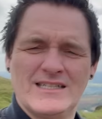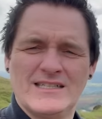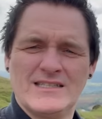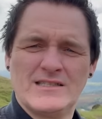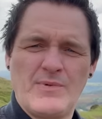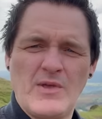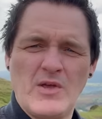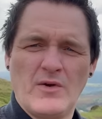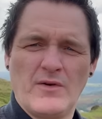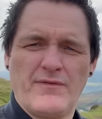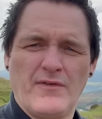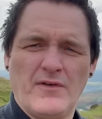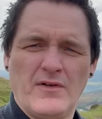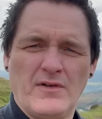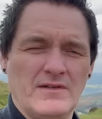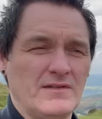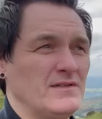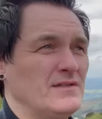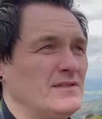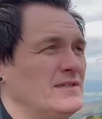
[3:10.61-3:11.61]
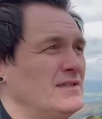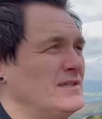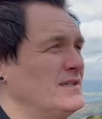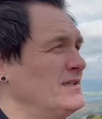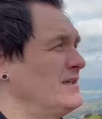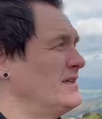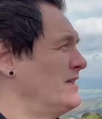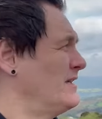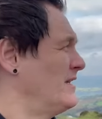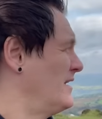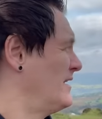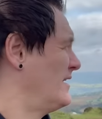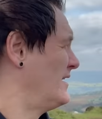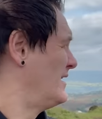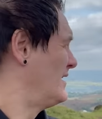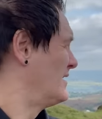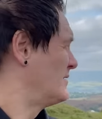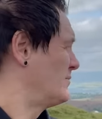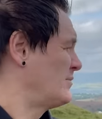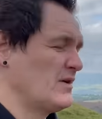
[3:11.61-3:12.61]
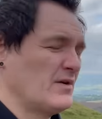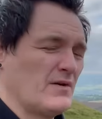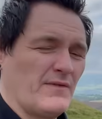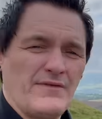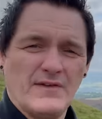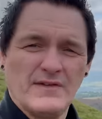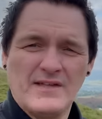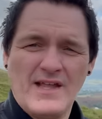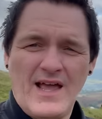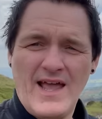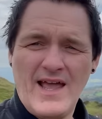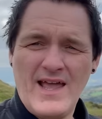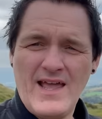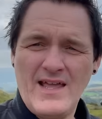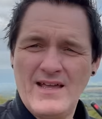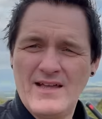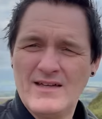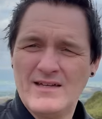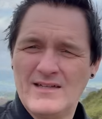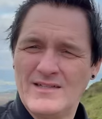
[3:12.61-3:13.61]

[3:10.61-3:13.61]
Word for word: It's beautiful. Beautiful day.